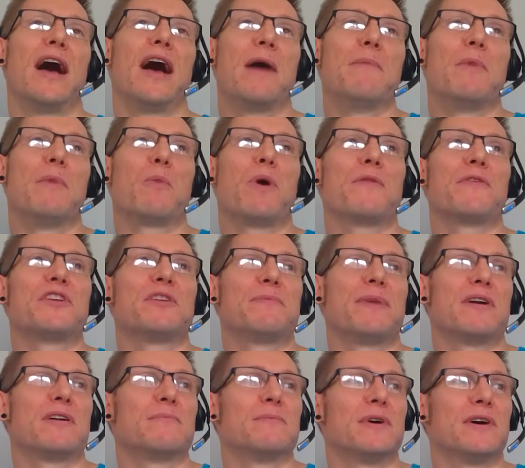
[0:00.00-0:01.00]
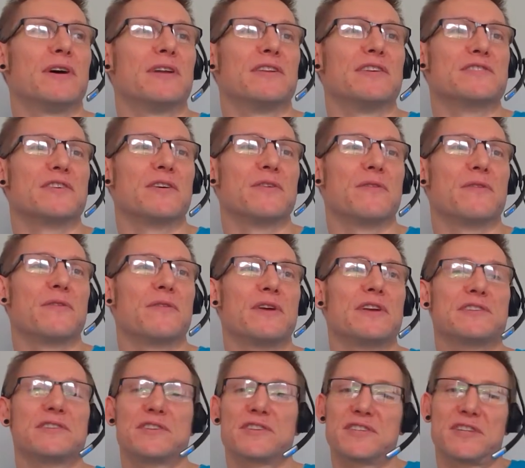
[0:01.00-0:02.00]
Um, and one thing to bear in mind is that
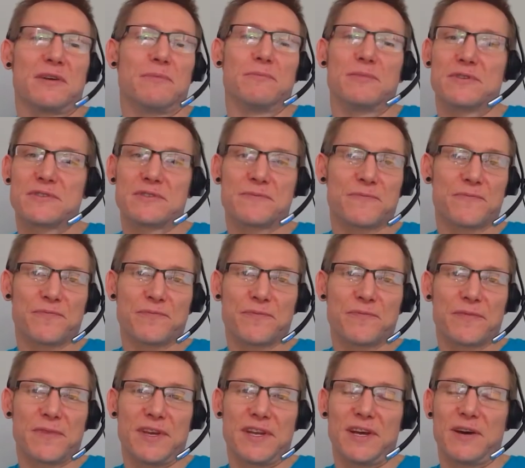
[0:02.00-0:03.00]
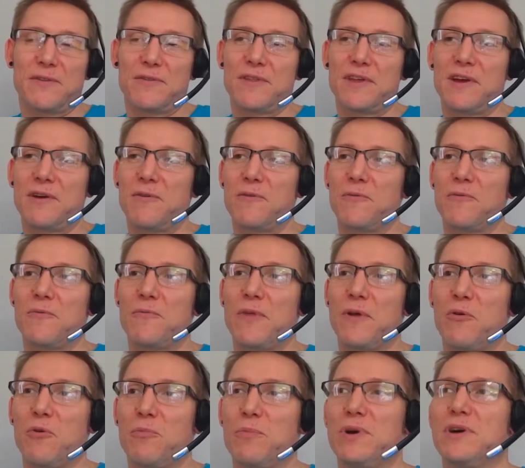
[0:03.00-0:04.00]
these are just numbers. You know, they'll
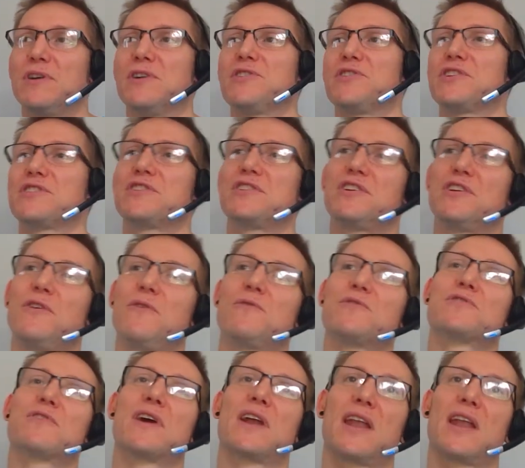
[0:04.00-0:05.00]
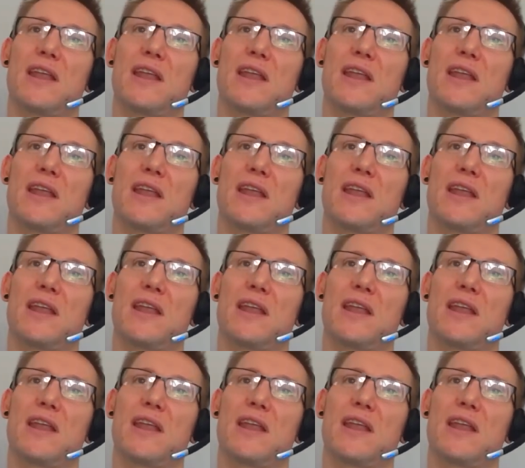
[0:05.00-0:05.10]
they will purchase huge, great